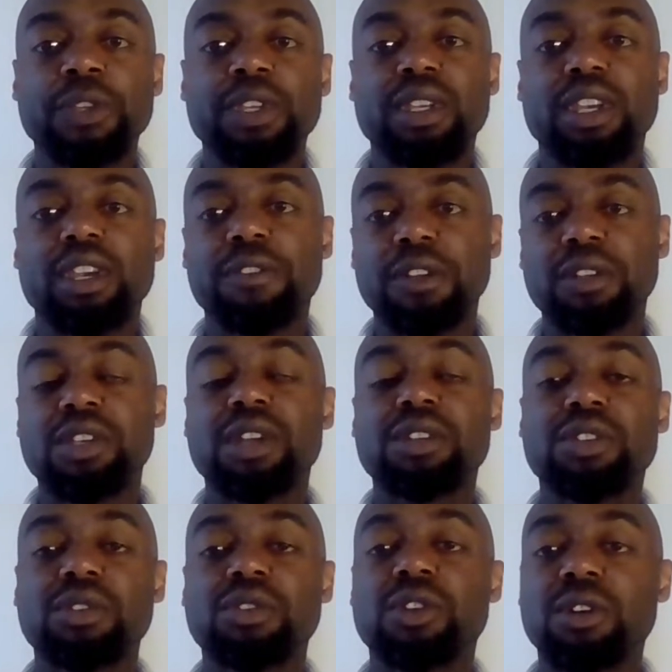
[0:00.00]
If it
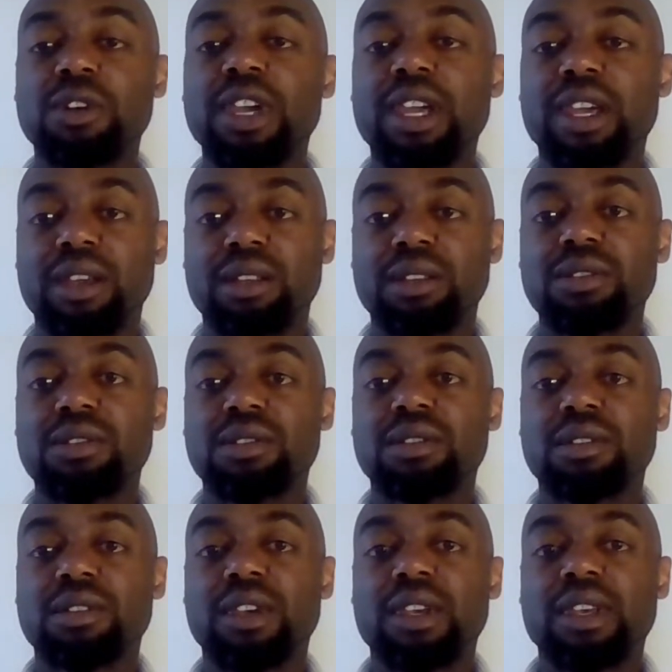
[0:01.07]
touches your hands,
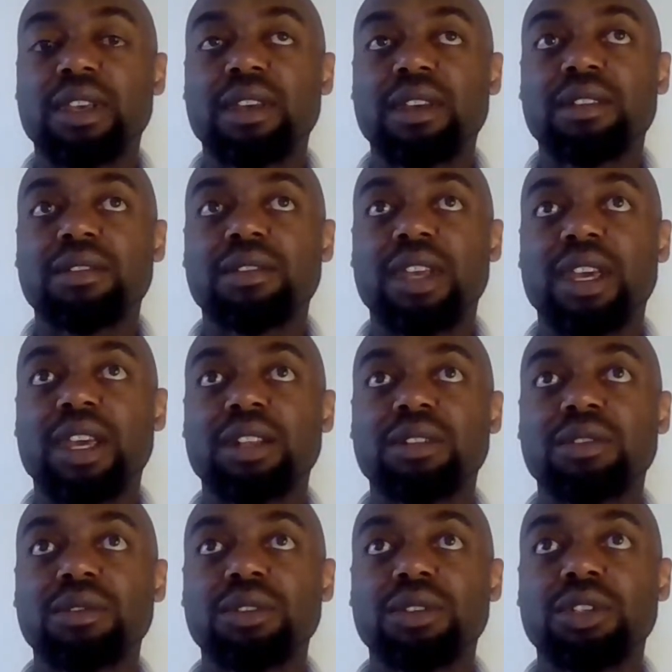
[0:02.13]

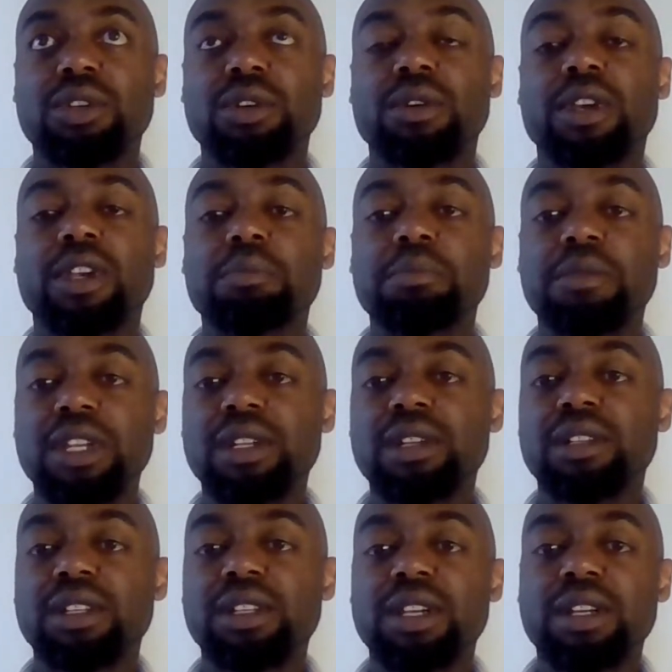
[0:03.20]
then you're
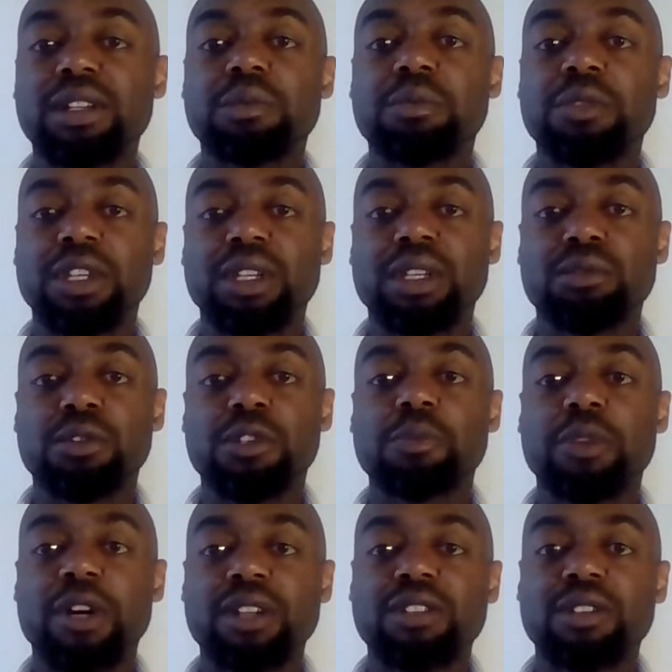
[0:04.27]
immediately going to be
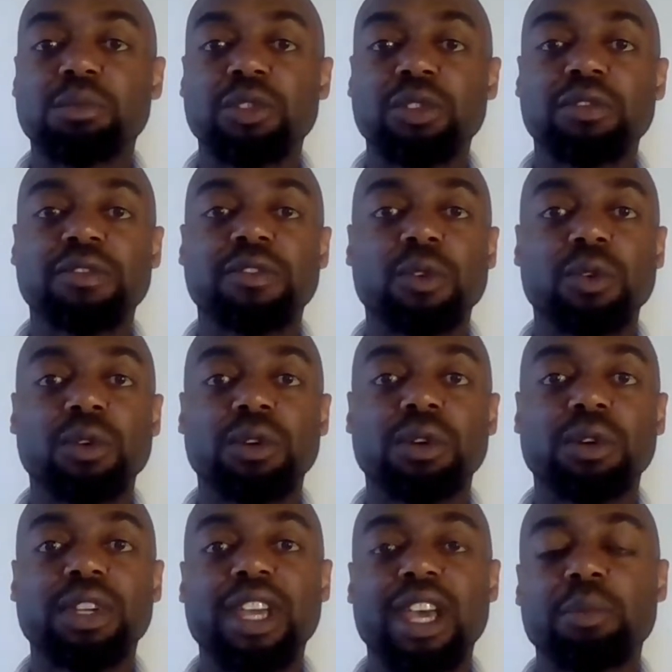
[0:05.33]
responsible for
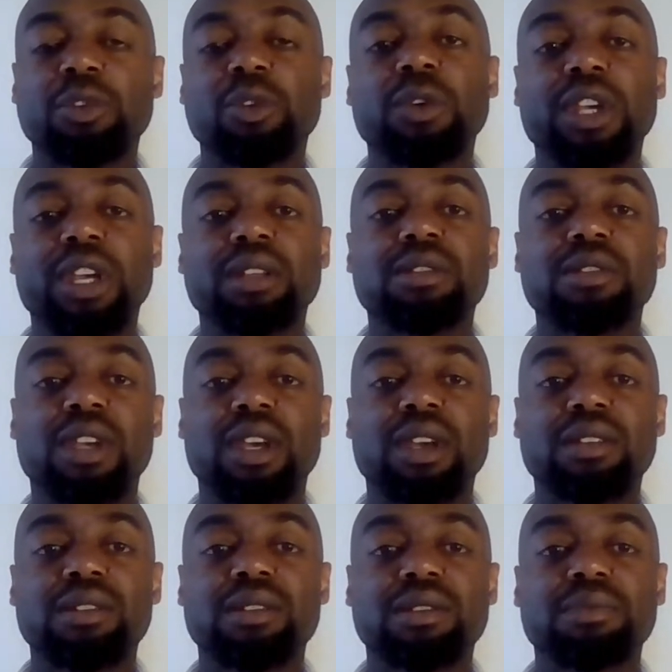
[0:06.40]
capital gains
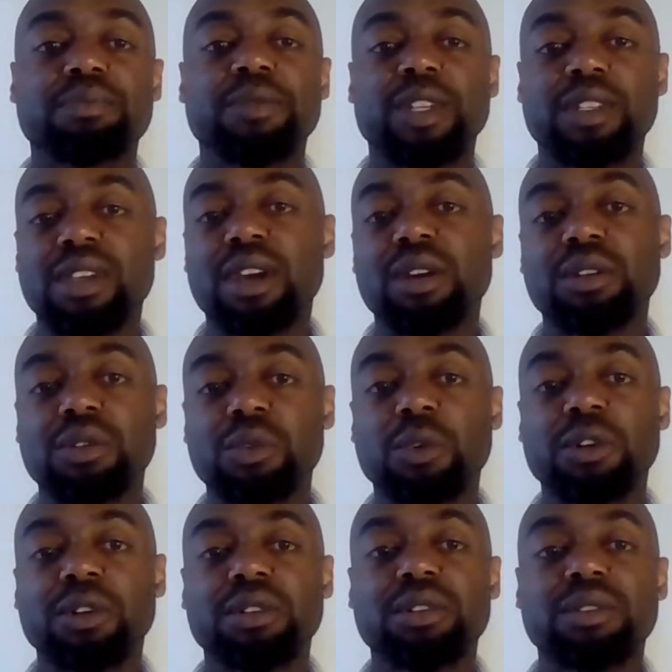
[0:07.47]
tax. That's how this
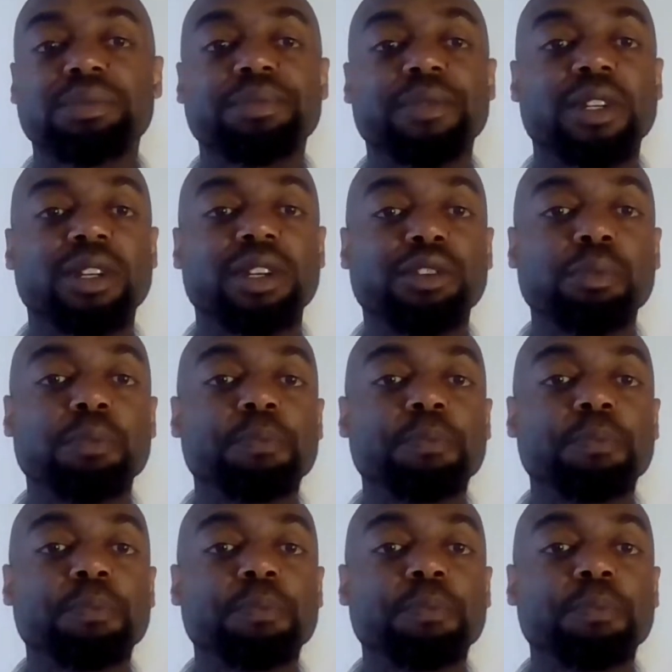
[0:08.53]
works. All right.